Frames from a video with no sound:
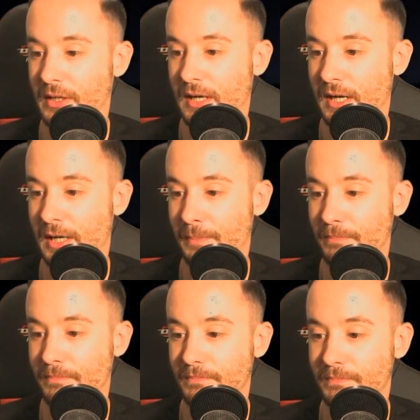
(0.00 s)

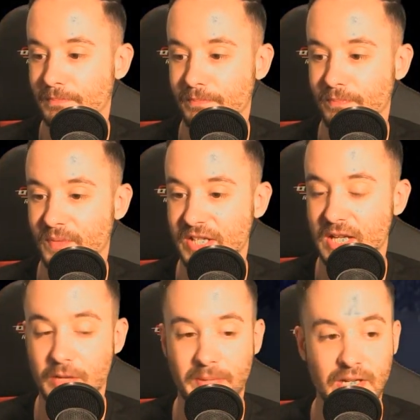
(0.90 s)
That's
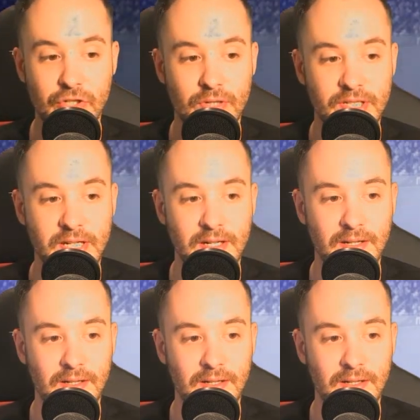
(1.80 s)
going to be interesting.